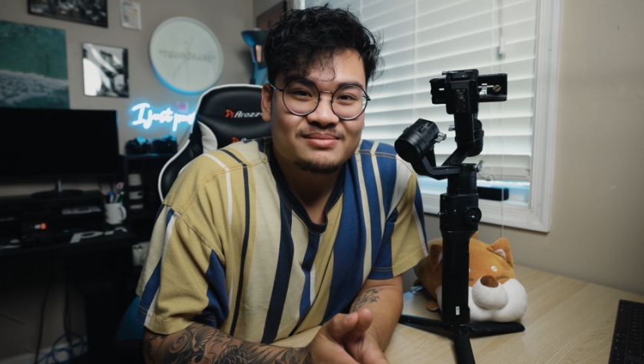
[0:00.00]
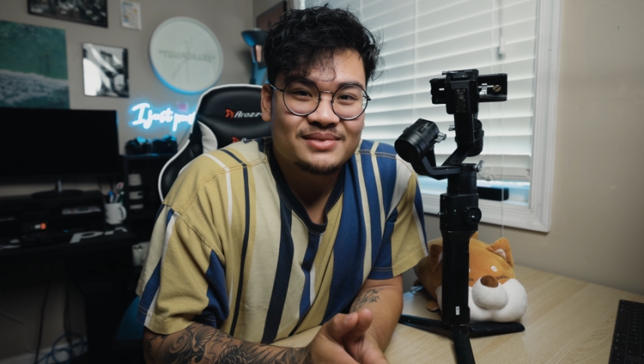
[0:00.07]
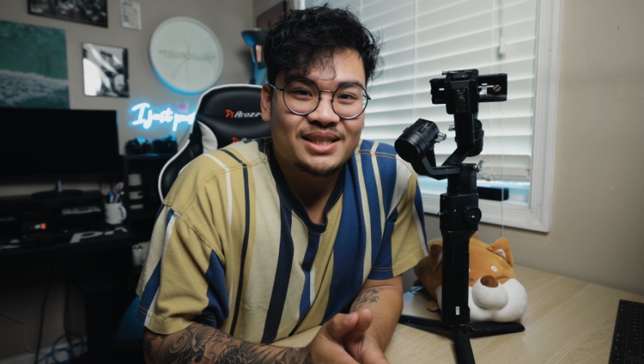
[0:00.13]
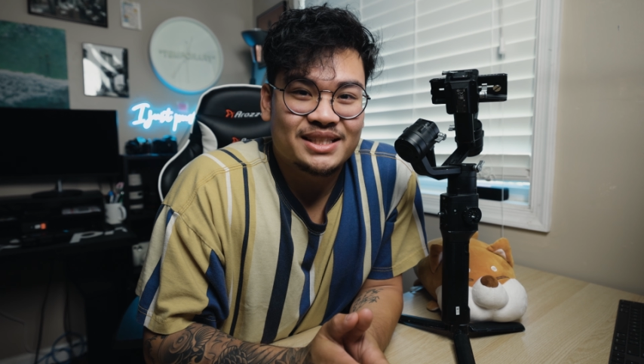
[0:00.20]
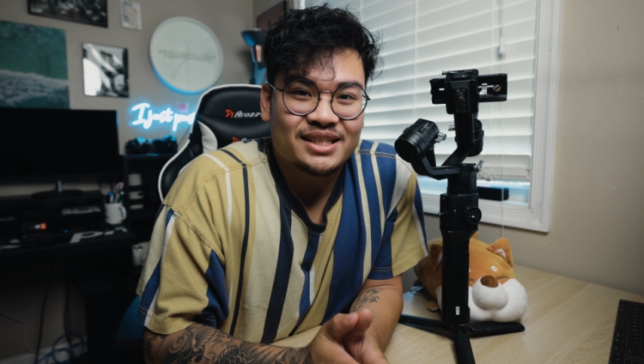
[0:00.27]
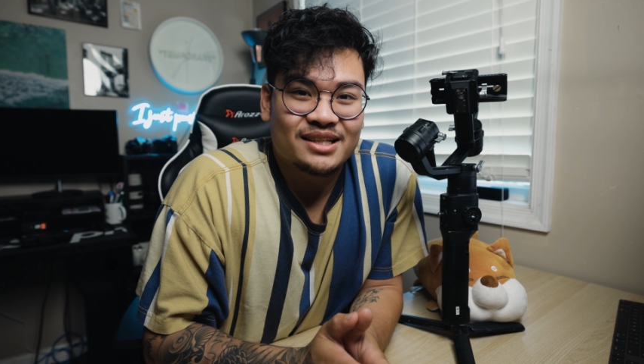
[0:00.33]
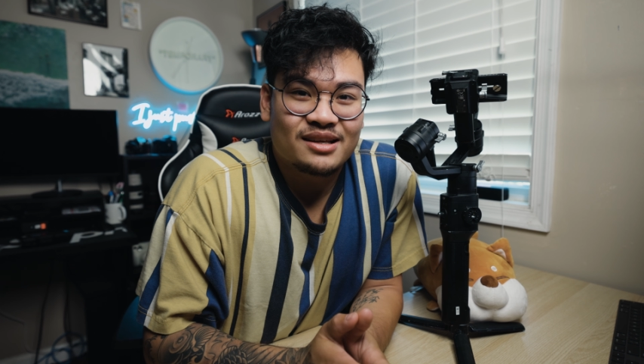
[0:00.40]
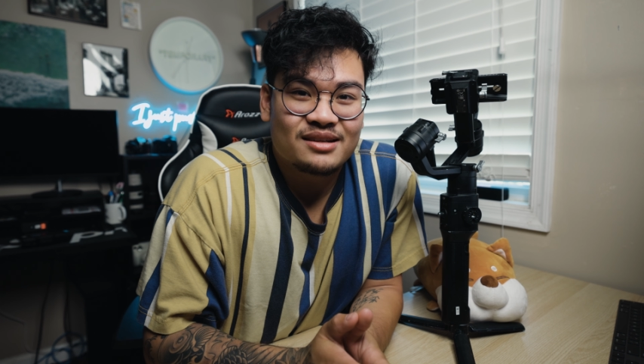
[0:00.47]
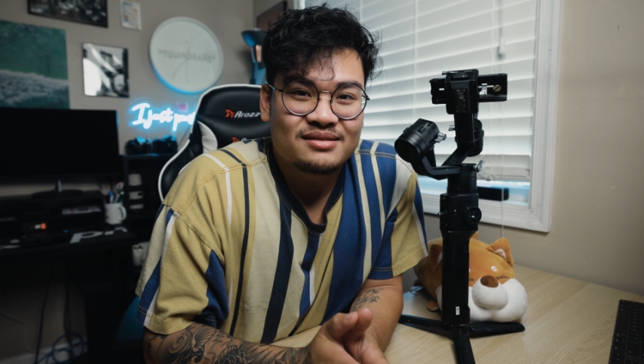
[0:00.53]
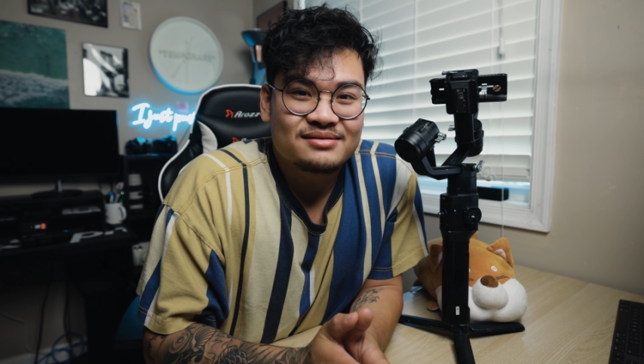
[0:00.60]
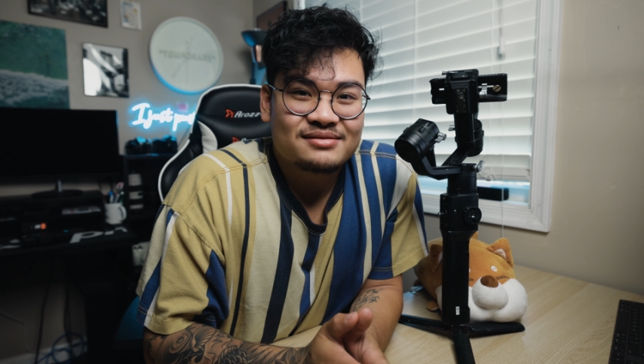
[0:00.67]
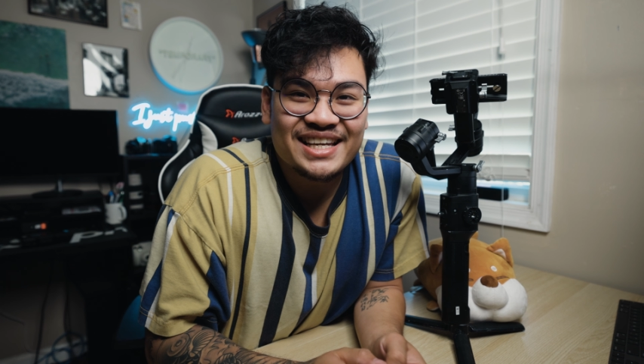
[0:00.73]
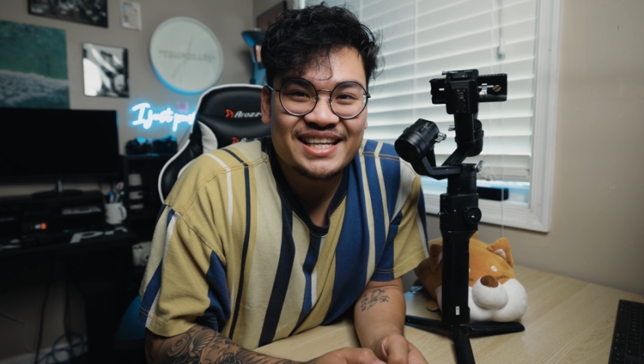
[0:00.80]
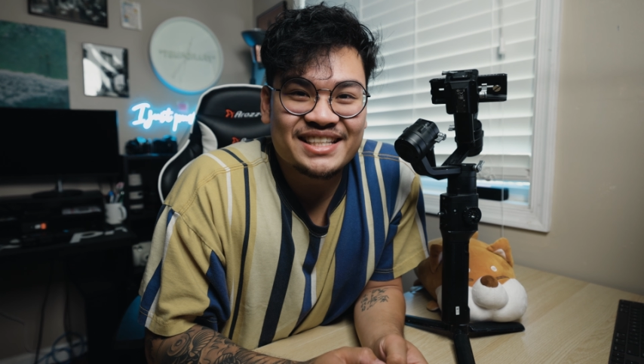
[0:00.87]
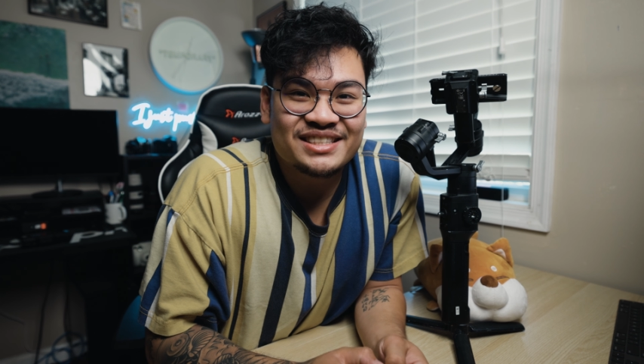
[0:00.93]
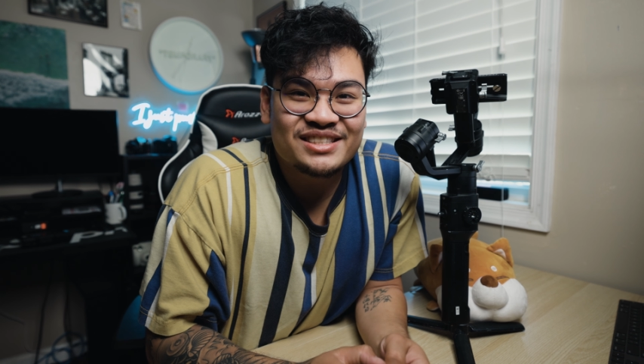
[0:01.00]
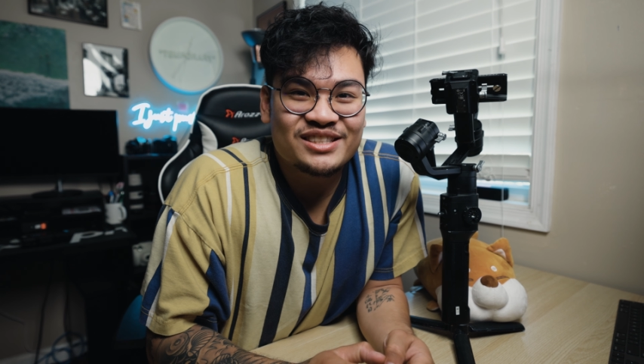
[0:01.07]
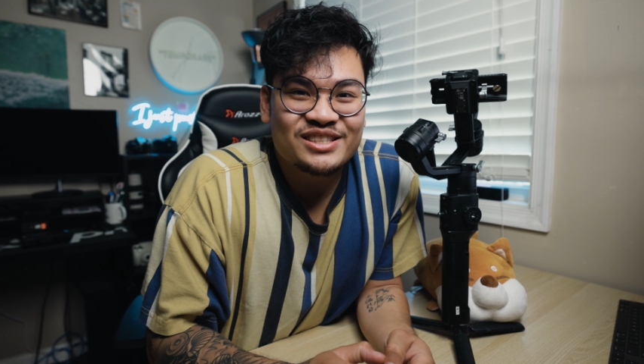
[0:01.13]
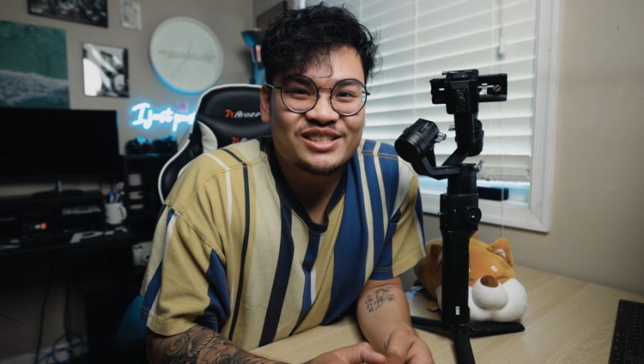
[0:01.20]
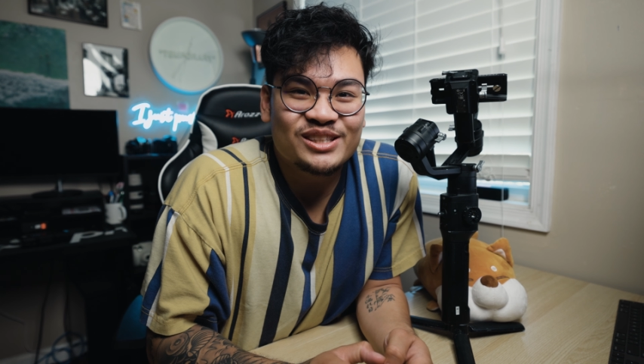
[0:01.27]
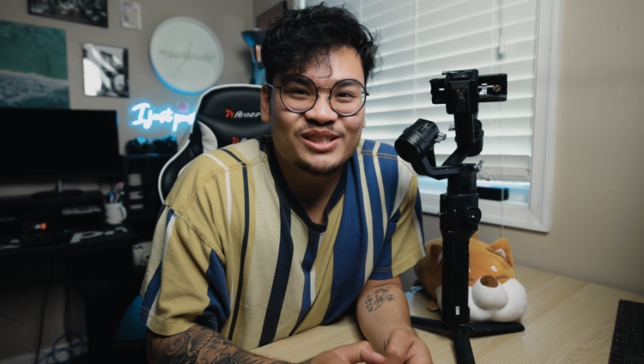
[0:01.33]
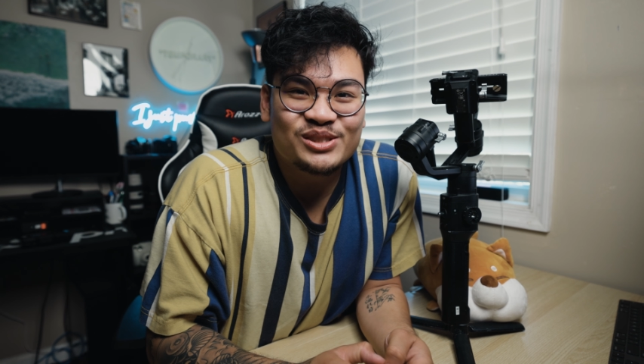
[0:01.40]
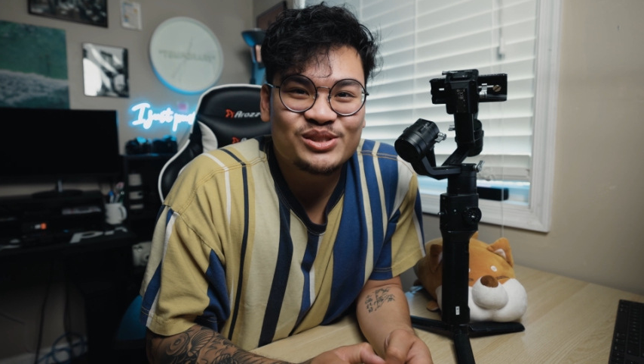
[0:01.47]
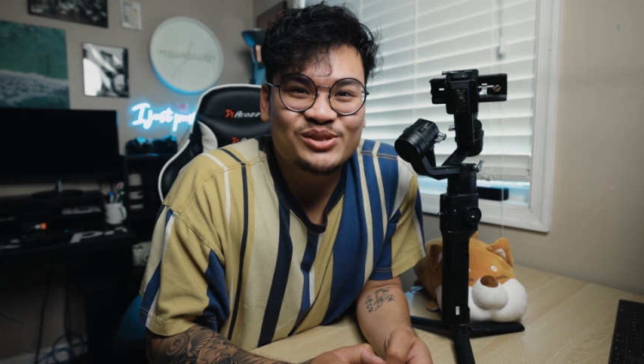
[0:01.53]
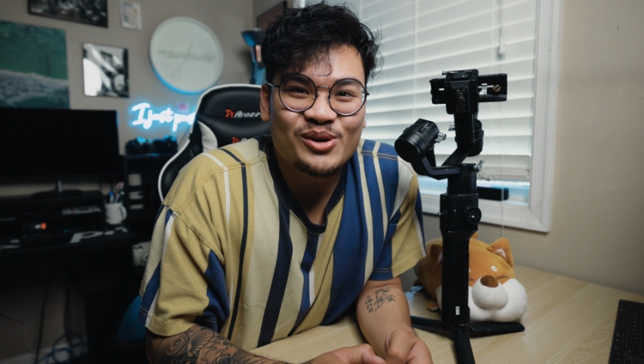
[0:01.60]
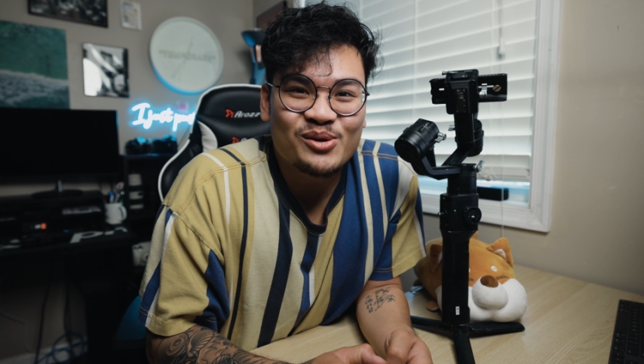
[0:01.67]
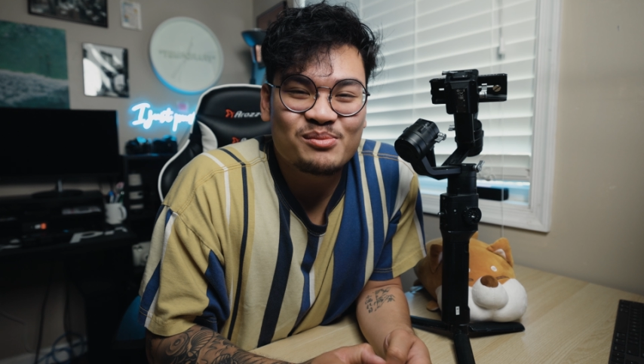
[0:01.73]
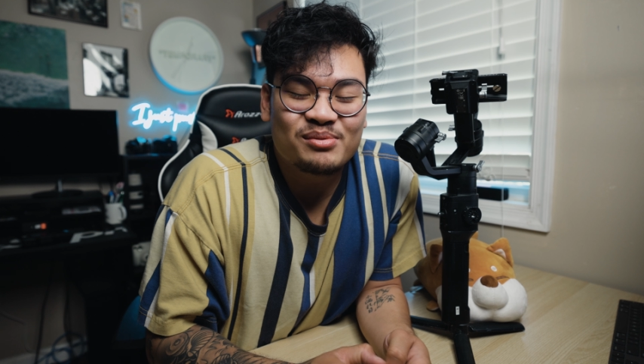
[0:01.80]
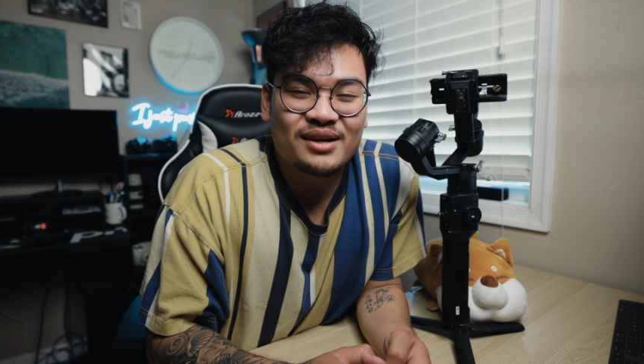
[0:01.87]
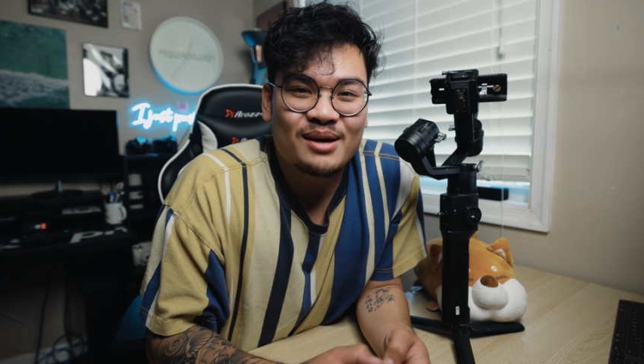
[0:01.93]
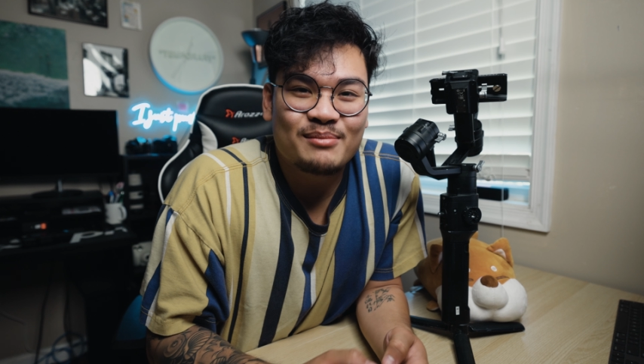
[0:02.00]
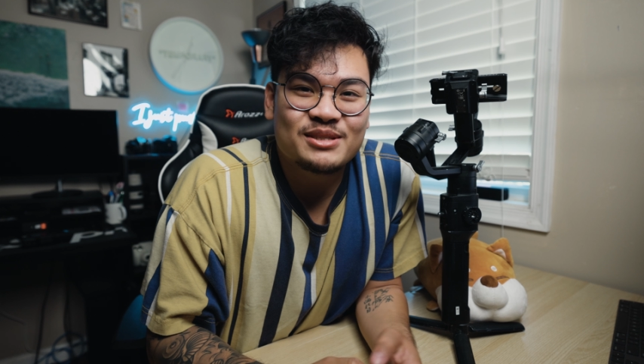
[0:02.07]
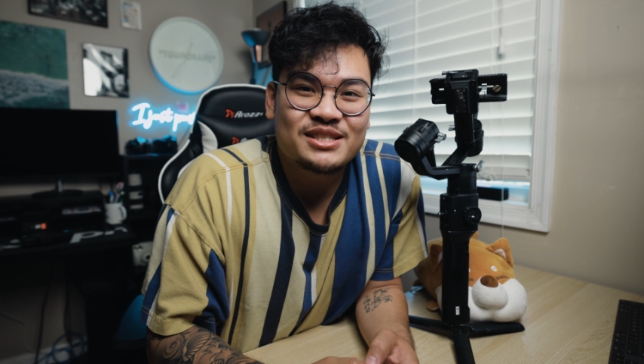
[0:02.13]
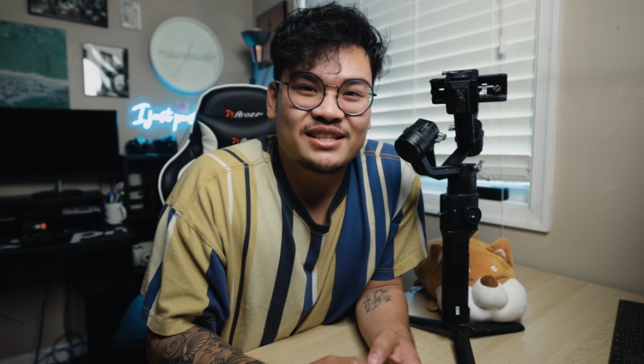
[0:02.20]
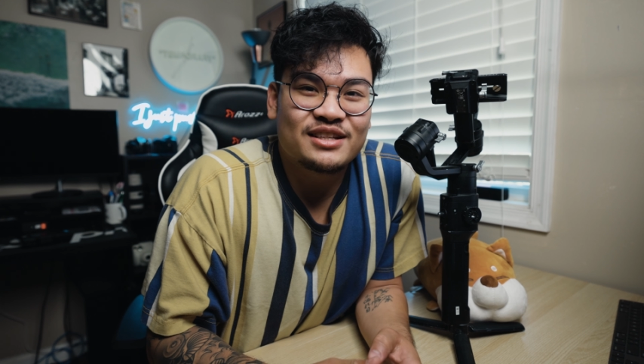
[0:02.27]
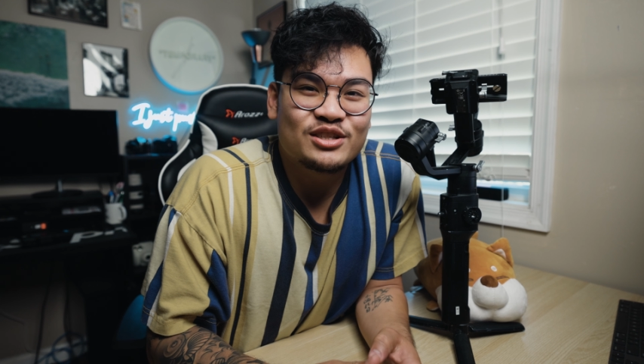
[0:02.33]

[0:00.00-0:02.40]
I did it. It just looks so promising.